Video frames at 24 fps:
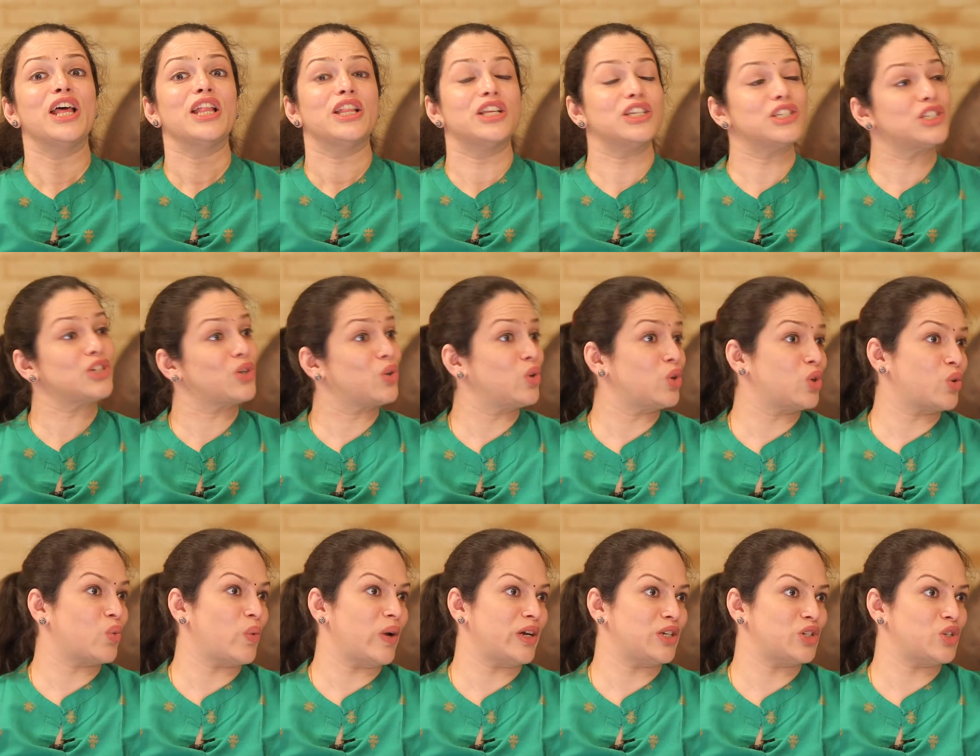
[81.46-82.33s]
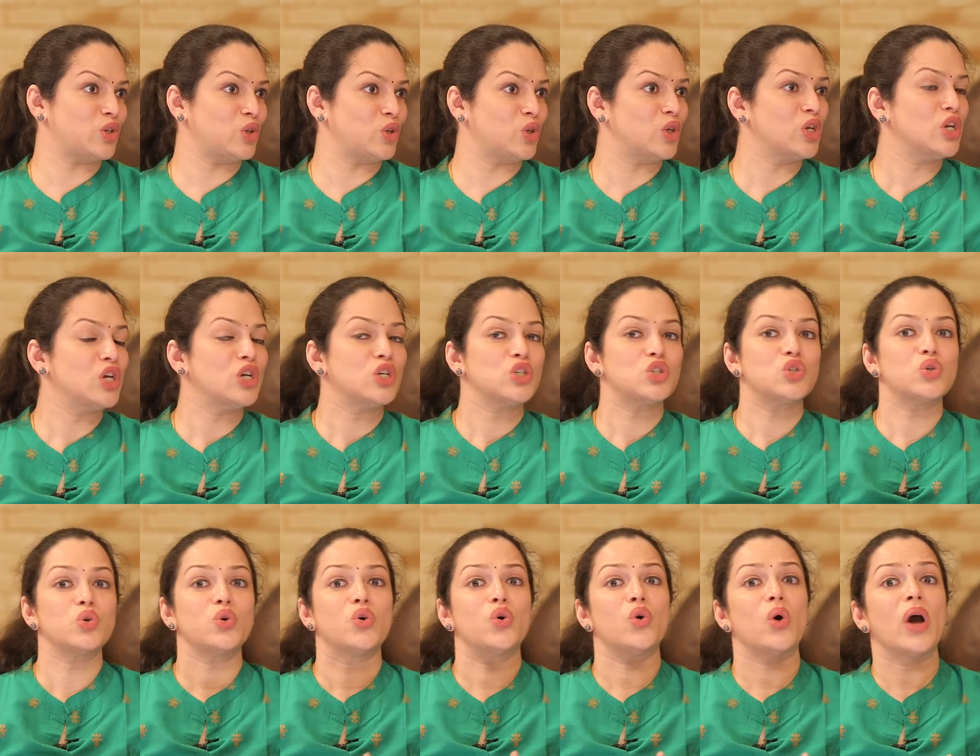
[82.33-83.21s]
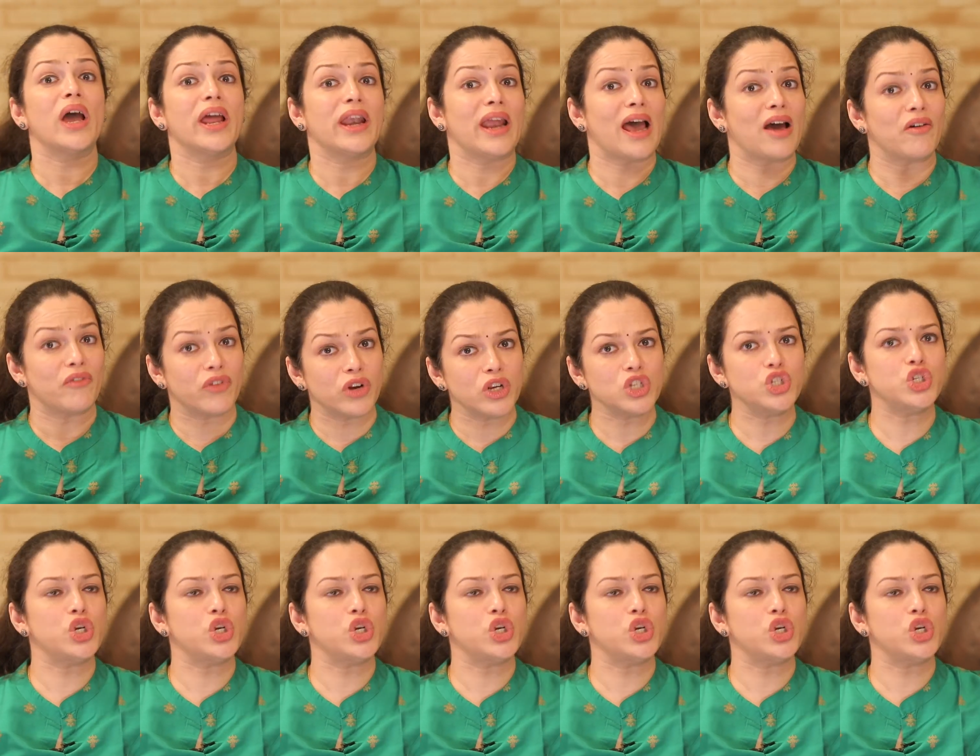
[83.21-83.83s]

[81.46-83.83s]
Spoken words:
This is a good question. So an average